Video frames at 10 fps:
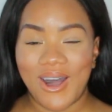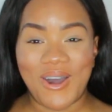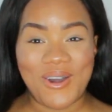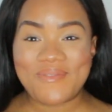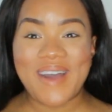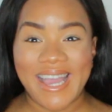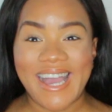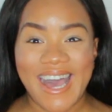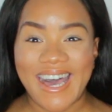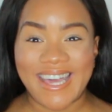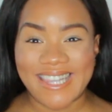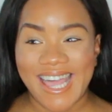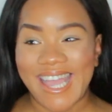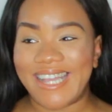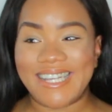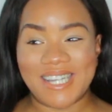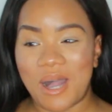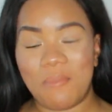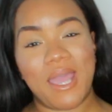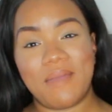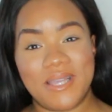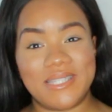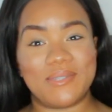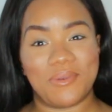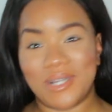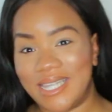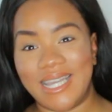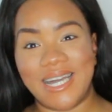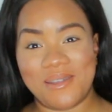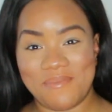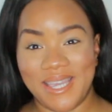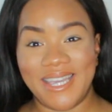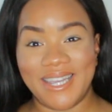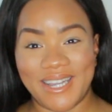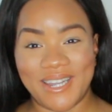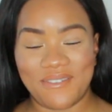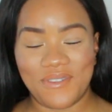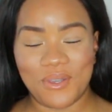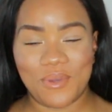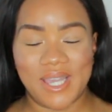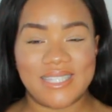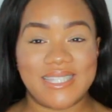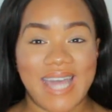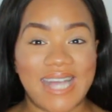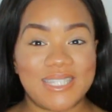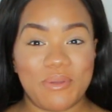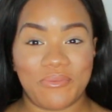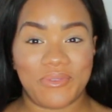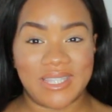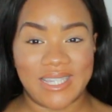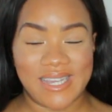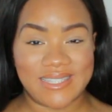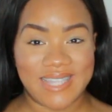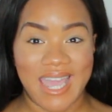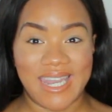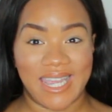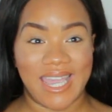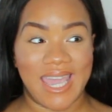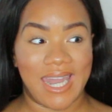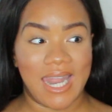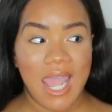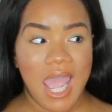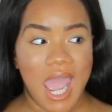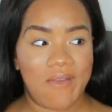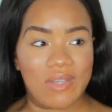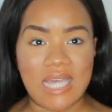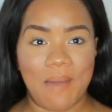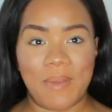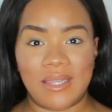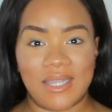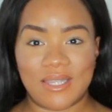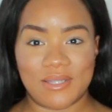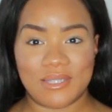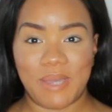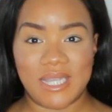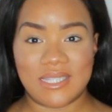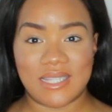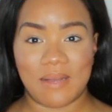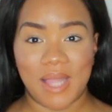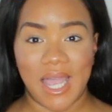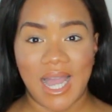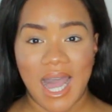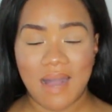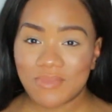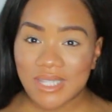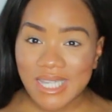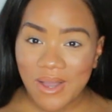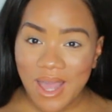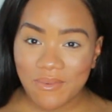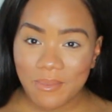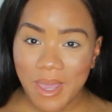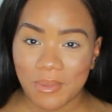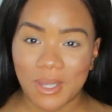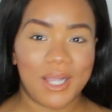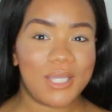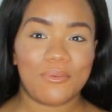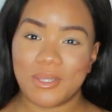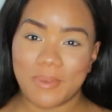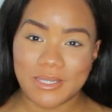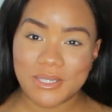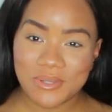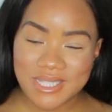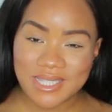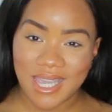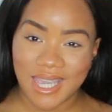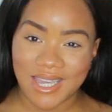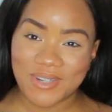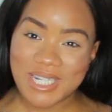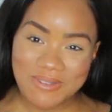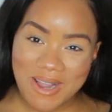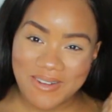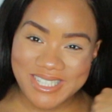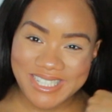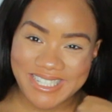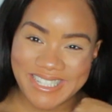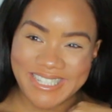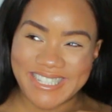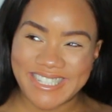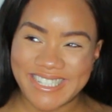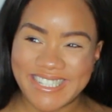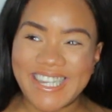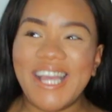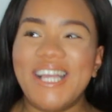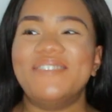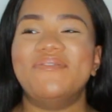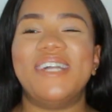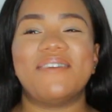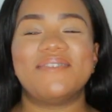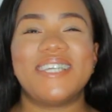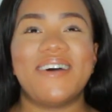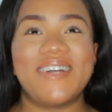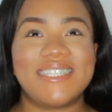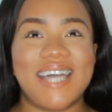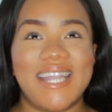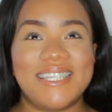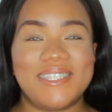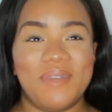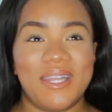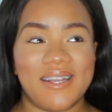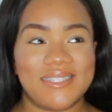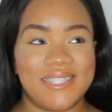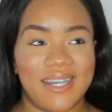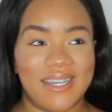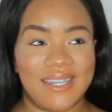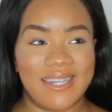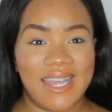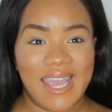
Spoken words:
oh my God, like, a baby's really gonna be here in a few weeks. That's been really exciting. And every time I look at those spaces, I'm like, I'm really gonna have a baby. Girl, you really about to do this again? What is wrong with you? But I'm so excited to meet our son.